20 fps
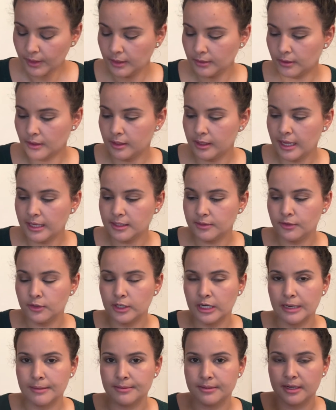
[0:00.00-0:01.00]
So the last few
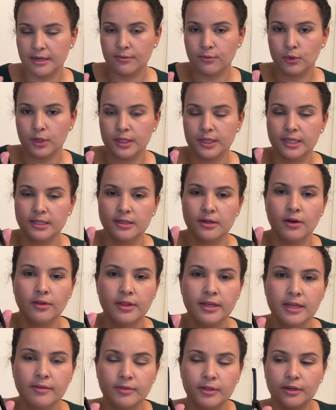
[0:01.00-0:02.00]
times that I've worn this, I don't
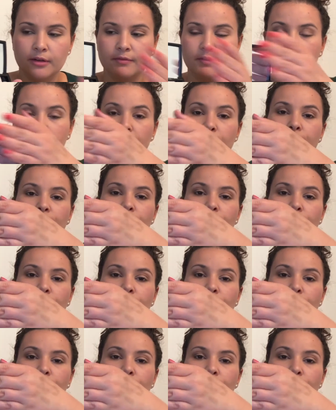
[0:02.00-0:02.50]
think I've done a video